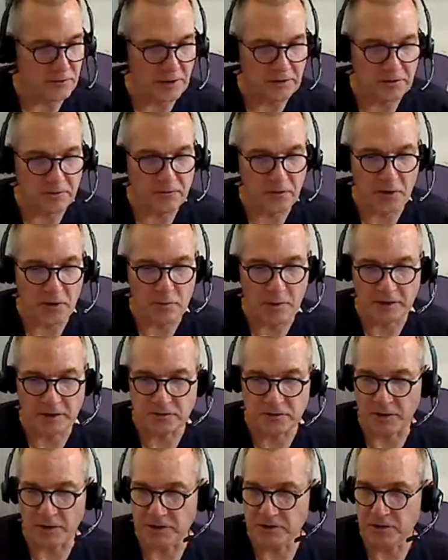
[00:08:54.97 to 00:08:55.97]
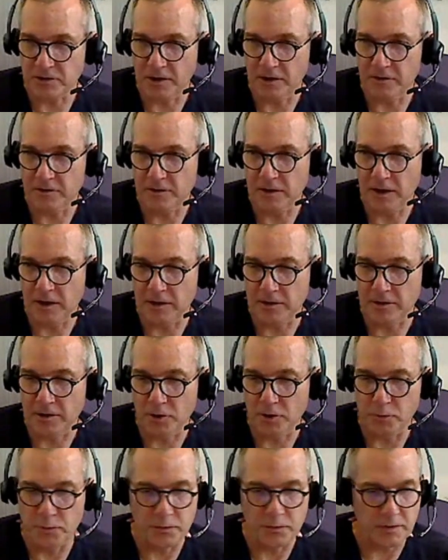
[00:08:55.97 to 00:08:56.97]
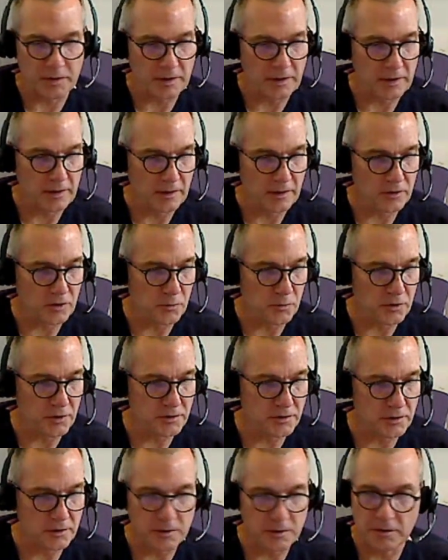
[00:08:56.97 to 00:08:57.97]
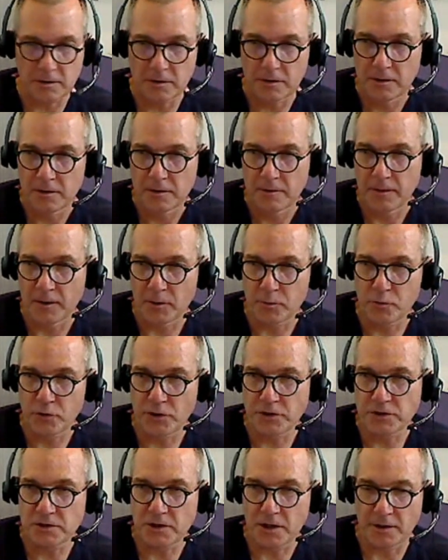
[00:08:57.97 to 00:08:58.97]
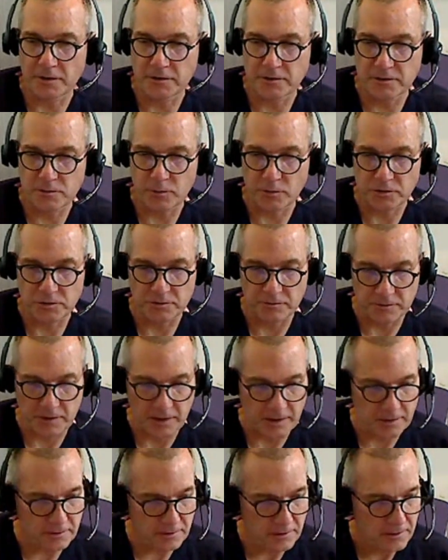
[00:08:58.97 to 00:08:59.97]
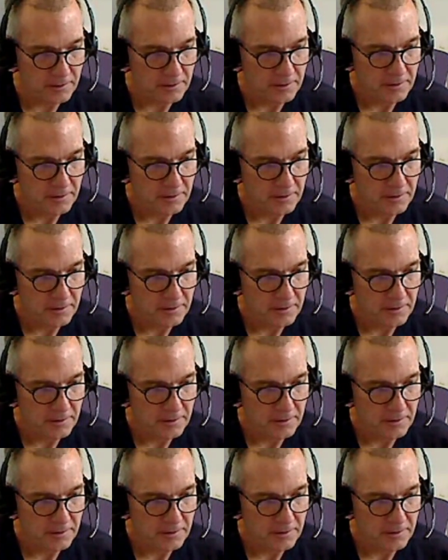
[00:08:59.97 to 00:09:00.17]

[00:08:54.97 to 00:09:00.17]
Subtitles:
thank you very much, Rachel. I hope the community appreciates what you've done.